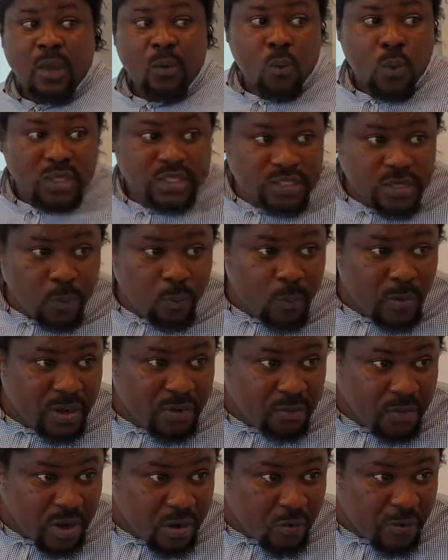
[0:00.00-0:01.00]
What's up
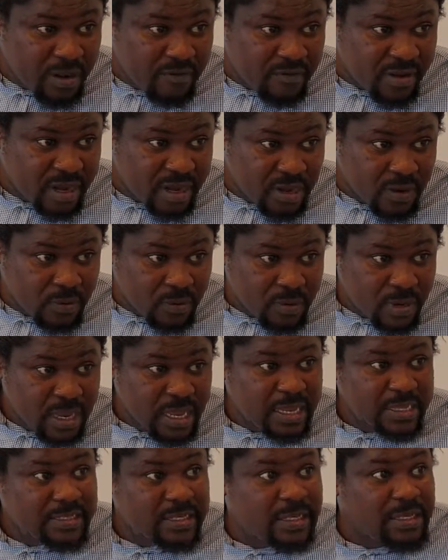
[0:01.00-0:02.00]
with new revenue?
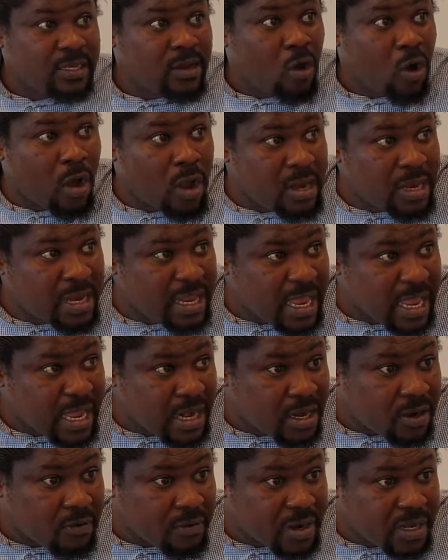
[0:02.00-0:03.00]
Is it on the
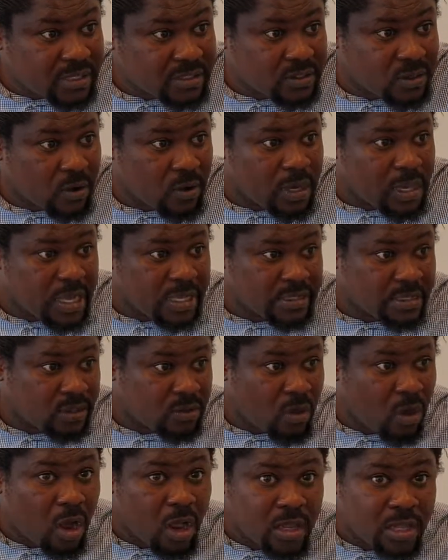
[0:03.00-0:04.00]
increase or is it
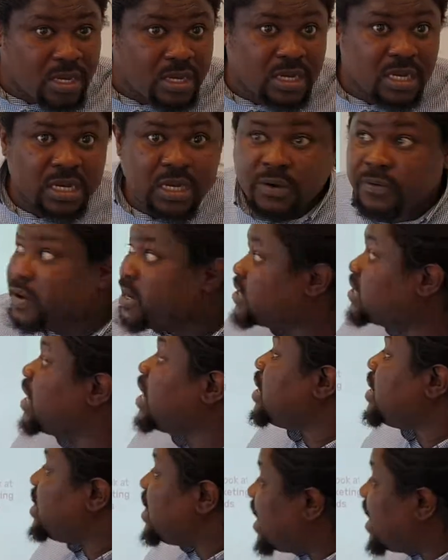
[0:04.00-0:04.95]
on the decrease?